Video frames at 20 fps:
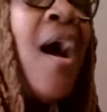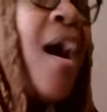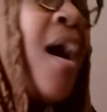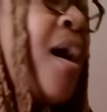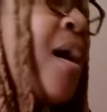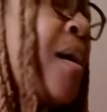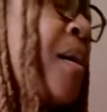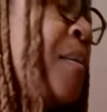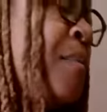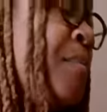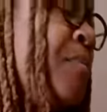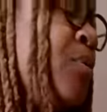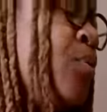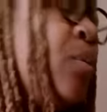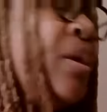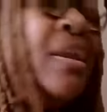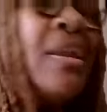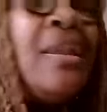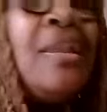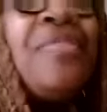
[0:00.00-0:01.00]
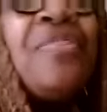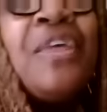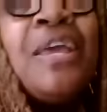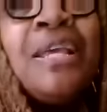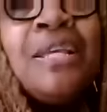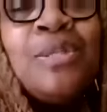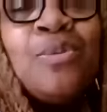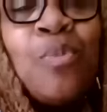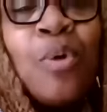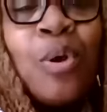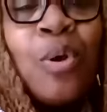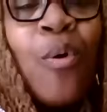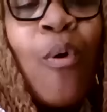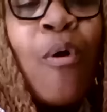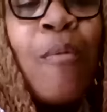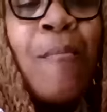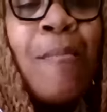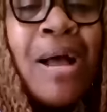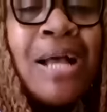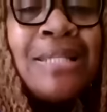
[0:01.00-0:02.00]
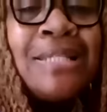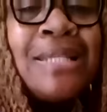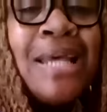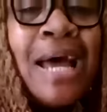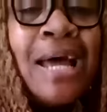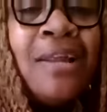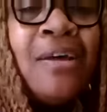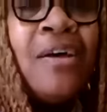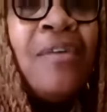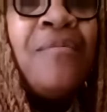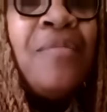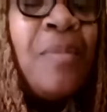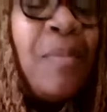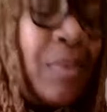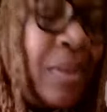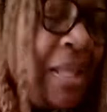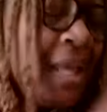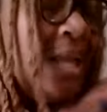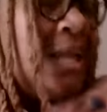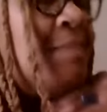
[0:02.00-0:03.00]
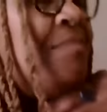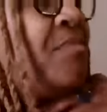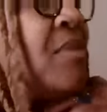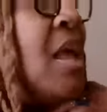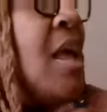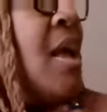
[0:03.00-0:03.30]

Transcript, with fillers: Um, the way that things work on my side of the planet